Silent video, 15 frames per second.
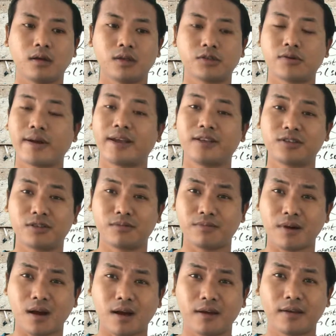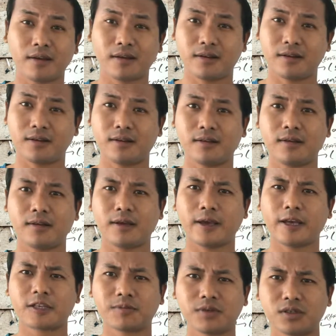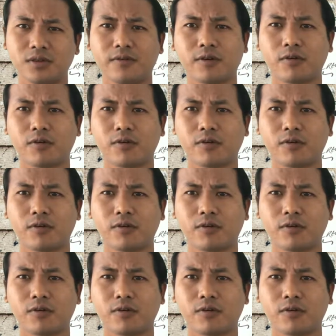trying to buy expensive